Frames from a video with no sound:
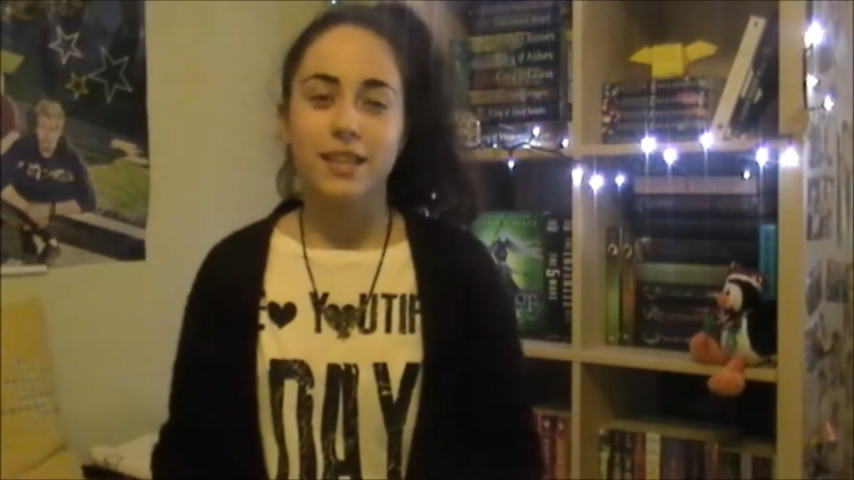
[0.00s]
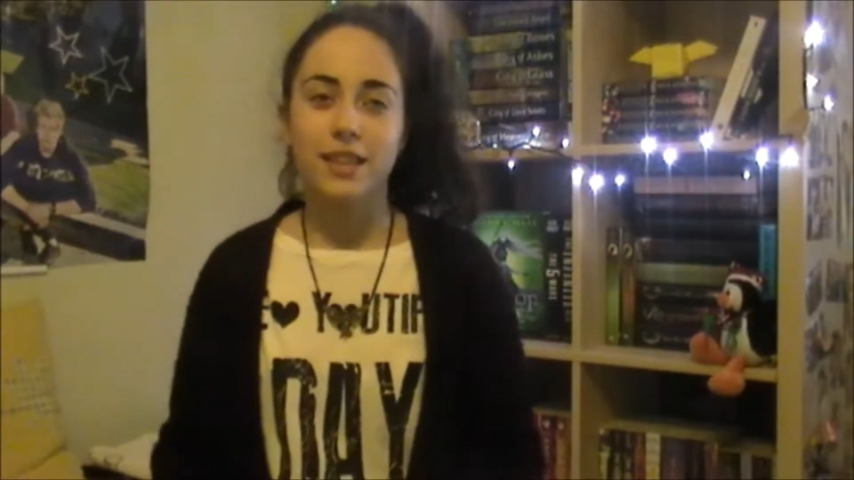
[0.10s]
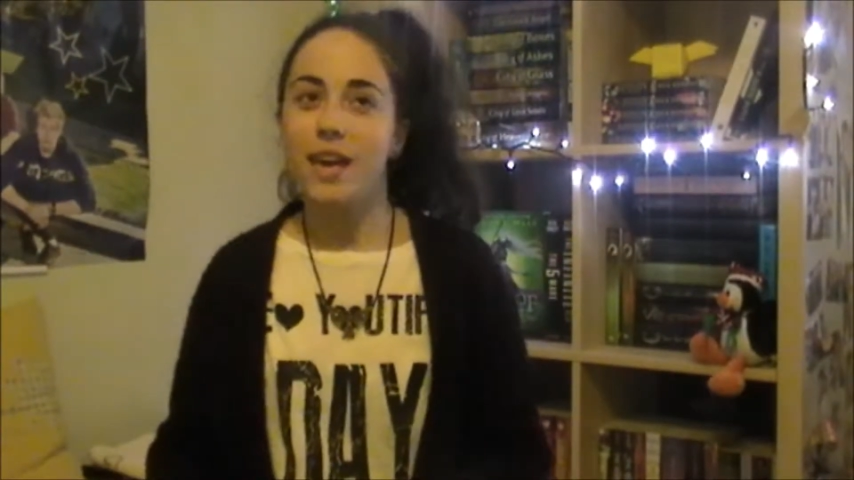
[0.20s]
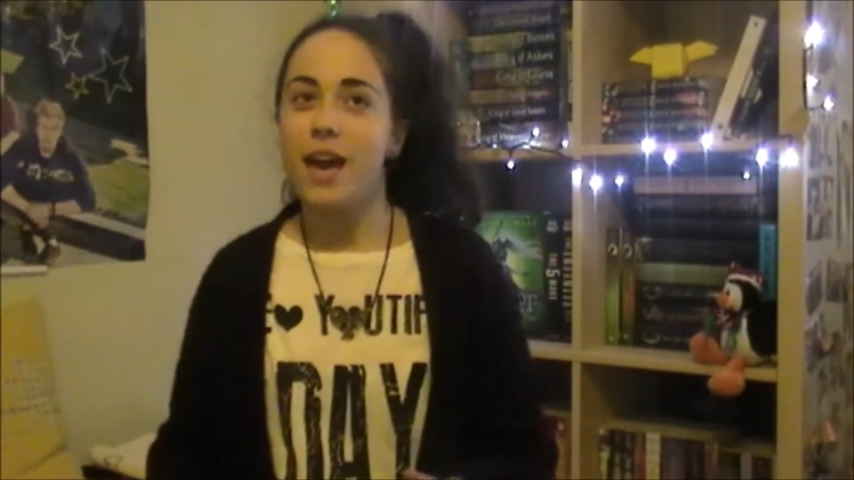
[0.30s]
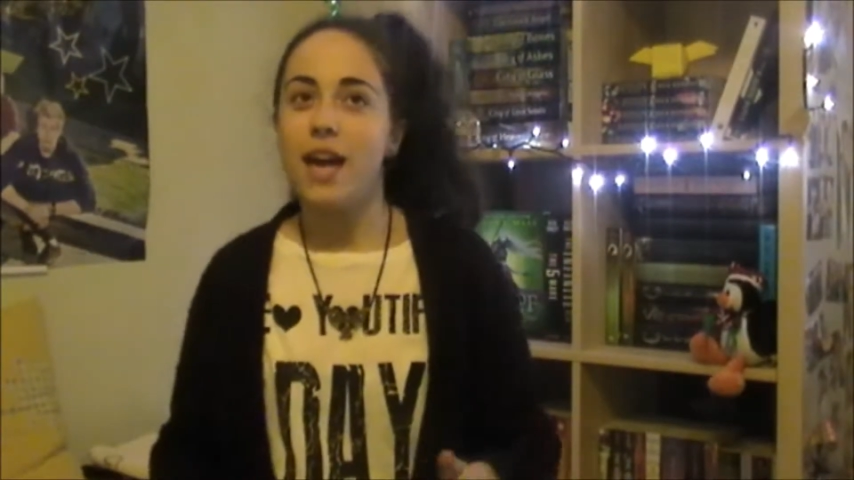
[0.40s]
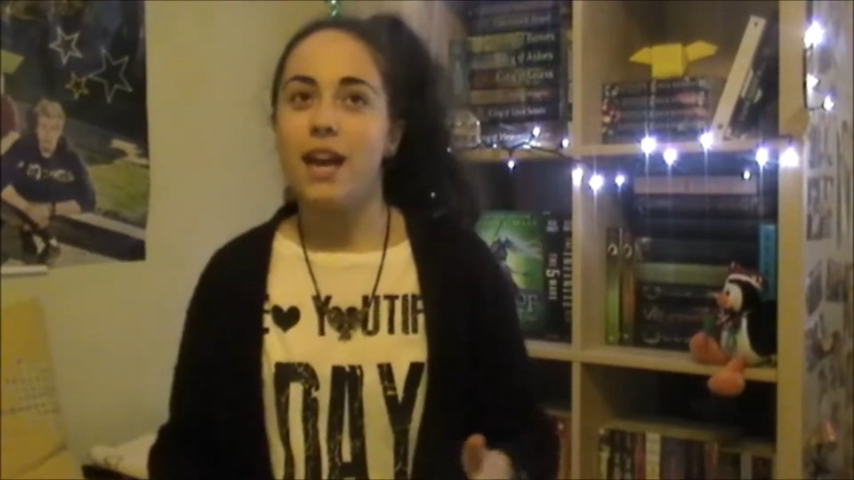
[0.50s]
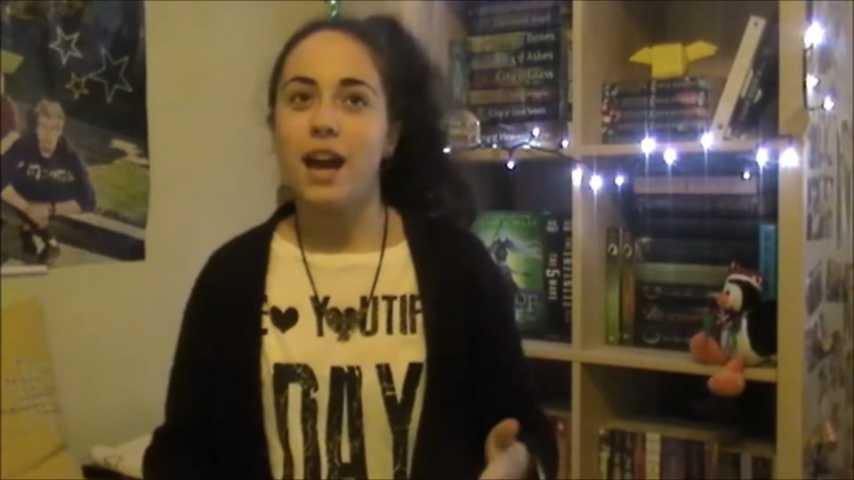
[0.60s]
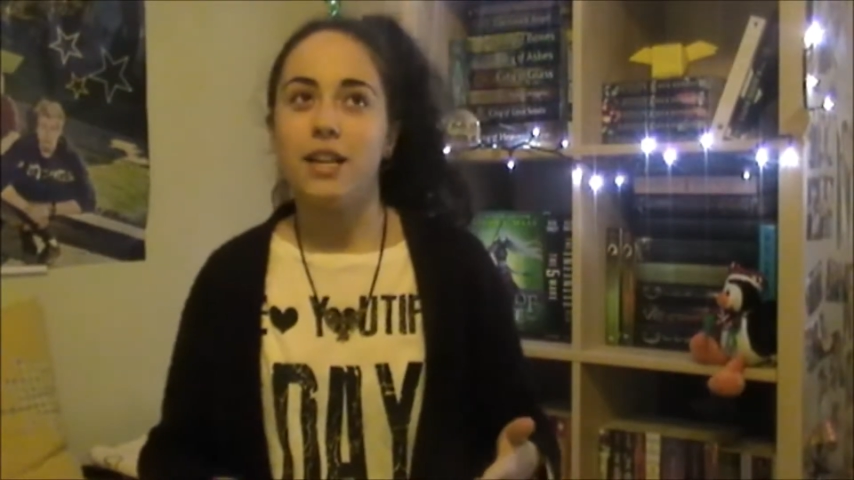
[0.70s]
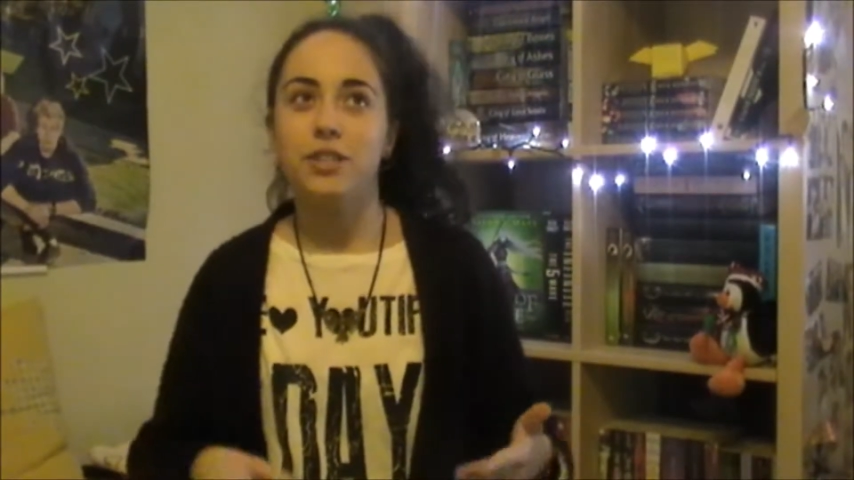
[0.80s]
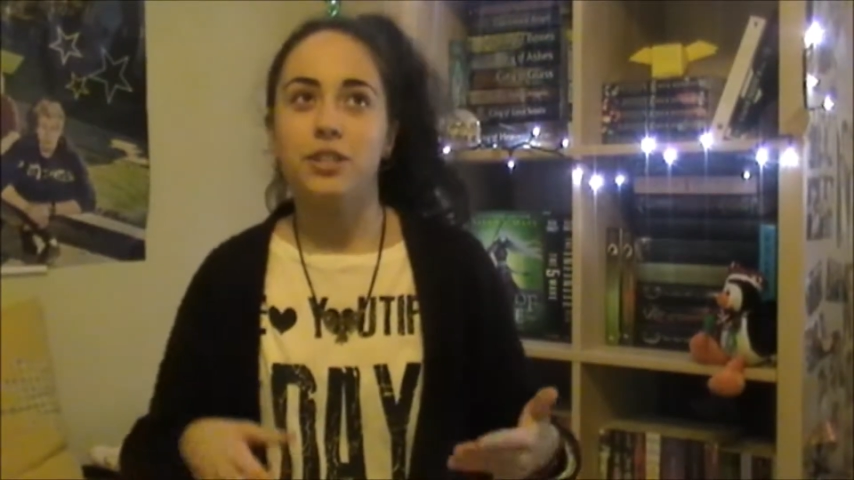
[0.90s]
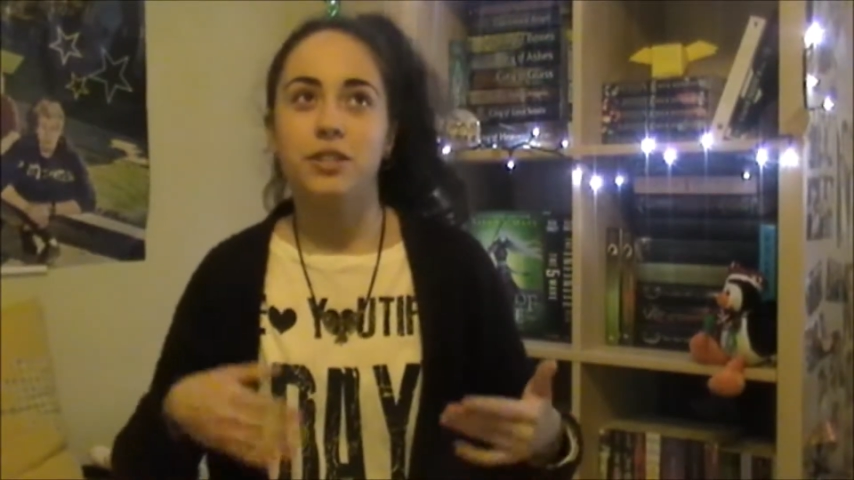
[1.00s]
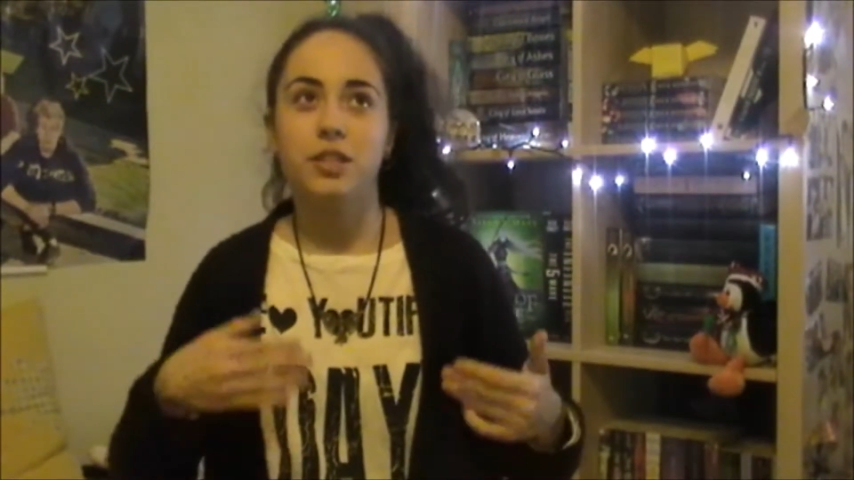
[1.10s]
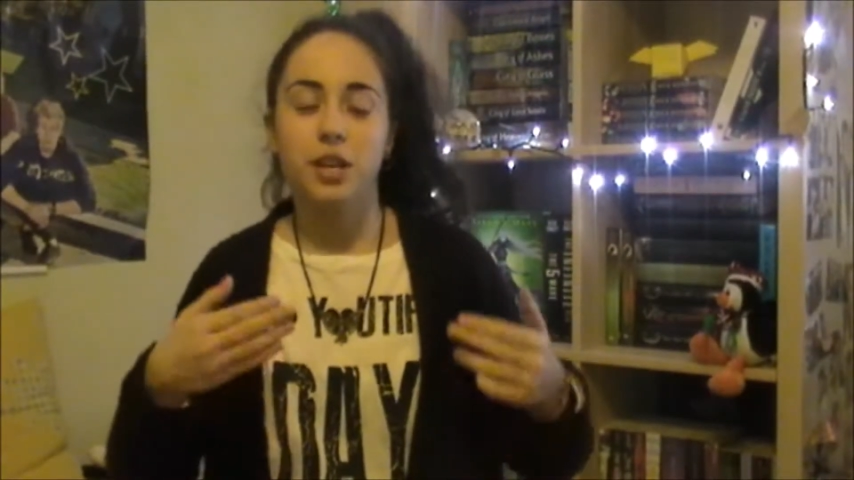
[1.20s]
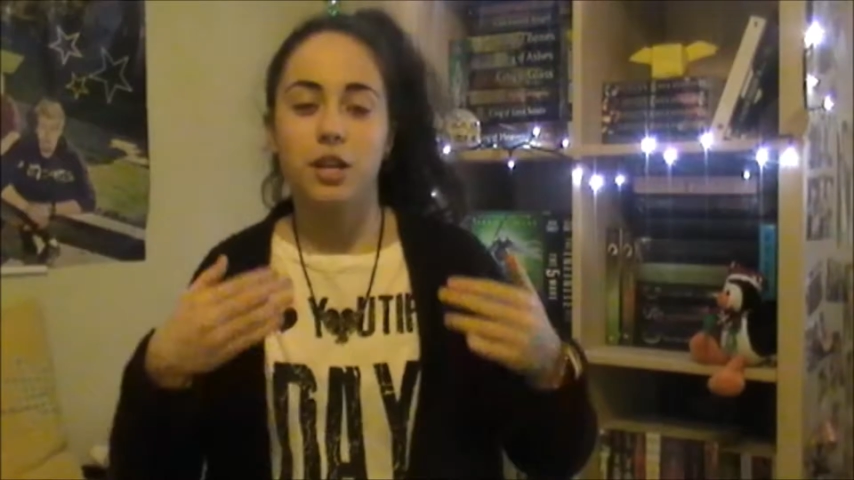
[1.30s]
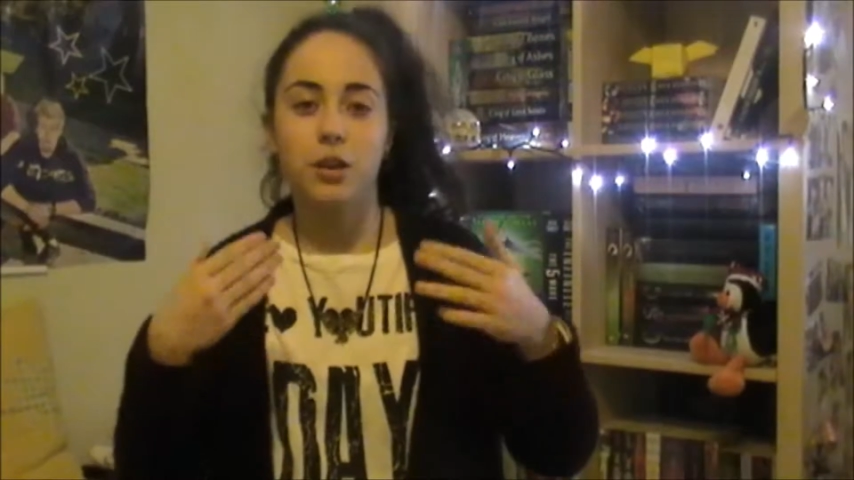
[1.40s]
that I just
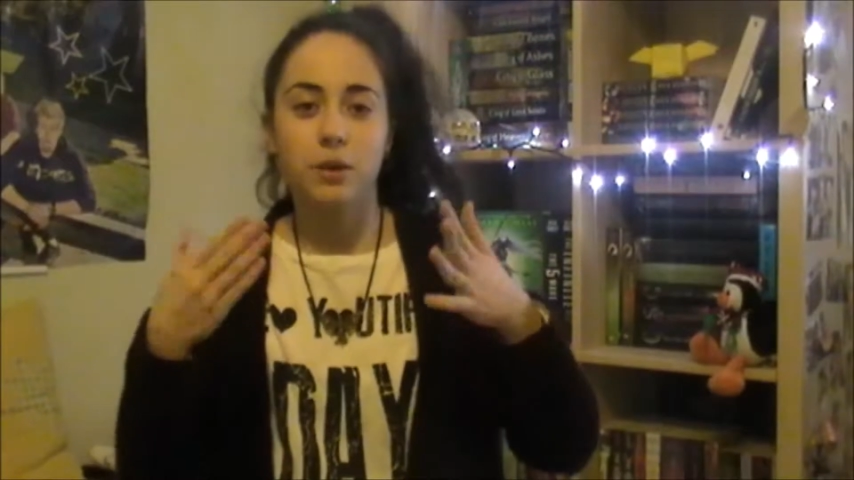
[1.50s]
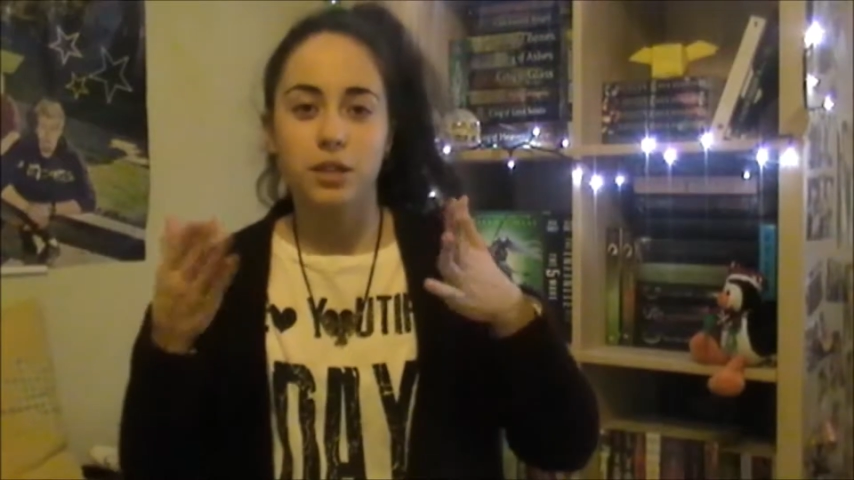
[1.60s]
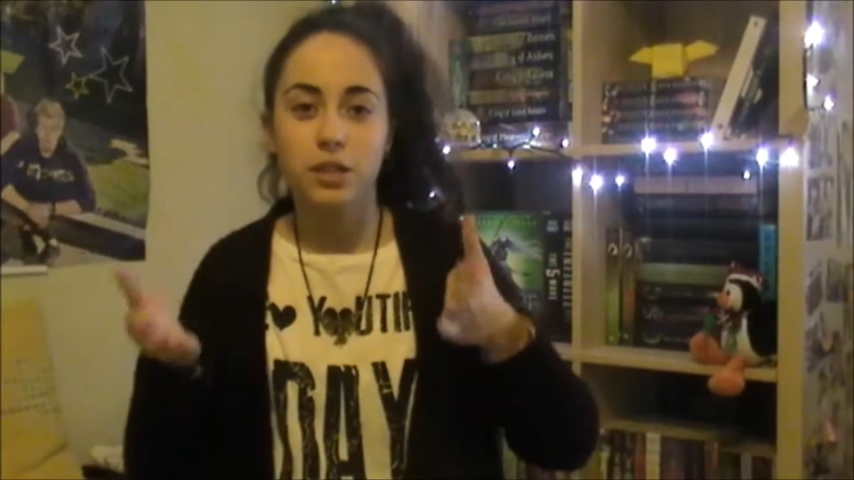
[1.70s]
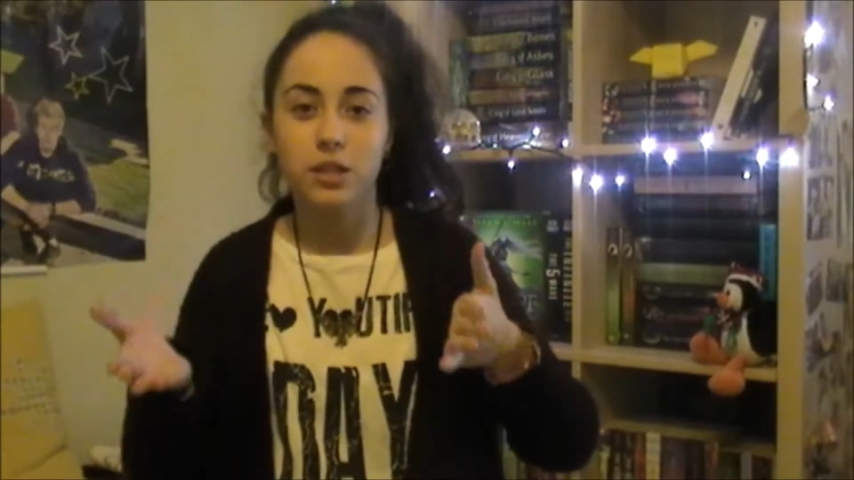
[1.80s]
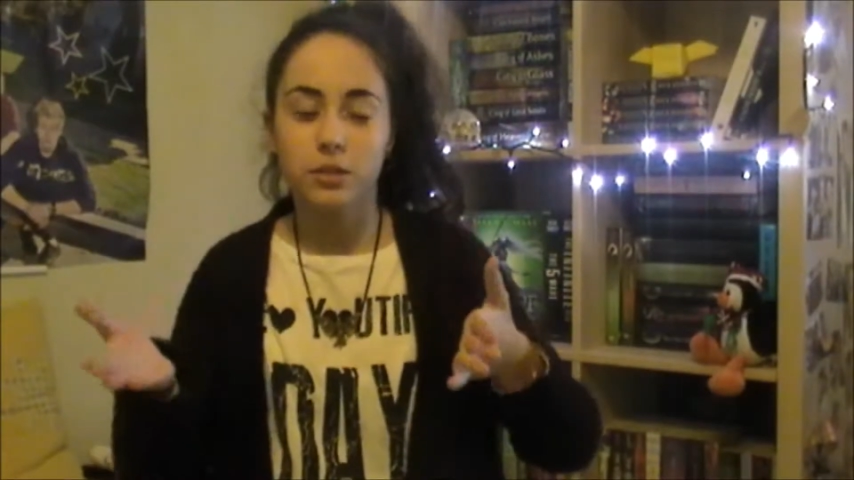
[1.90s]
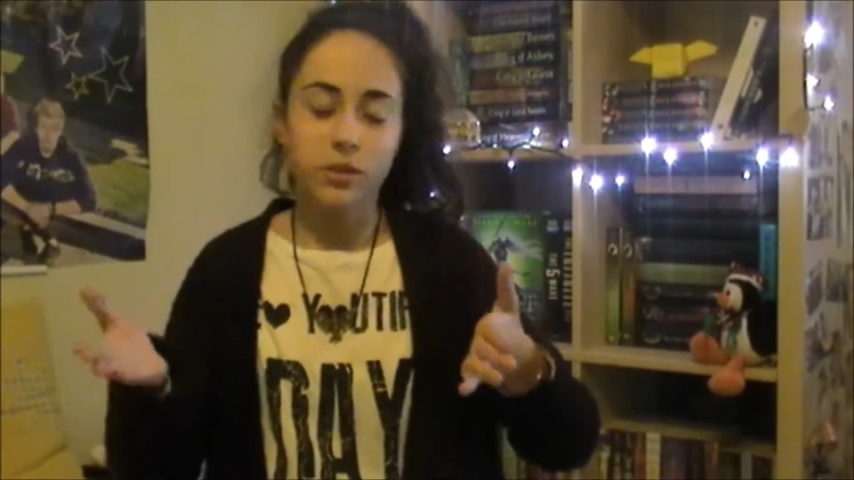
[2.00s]
didn't know what to do.